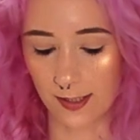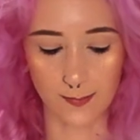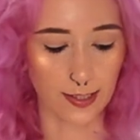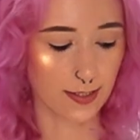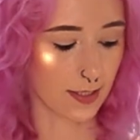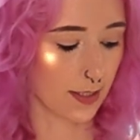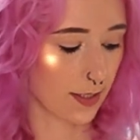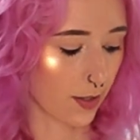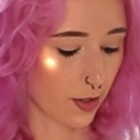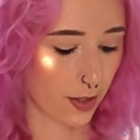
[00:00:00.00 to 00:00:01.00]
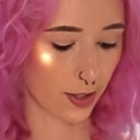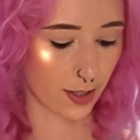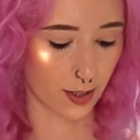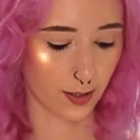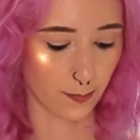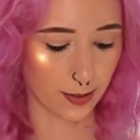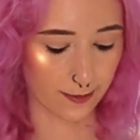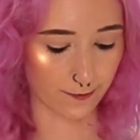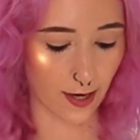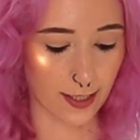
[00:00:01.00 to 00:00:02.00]
spices are
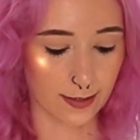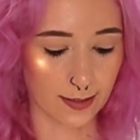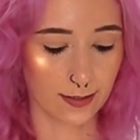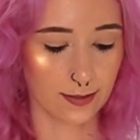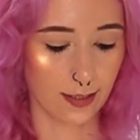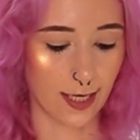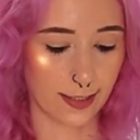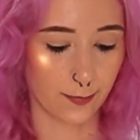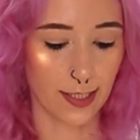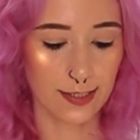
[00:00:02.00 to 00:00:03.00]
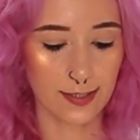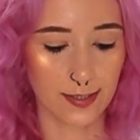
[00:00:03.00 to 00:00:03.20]
pretty fine anyways.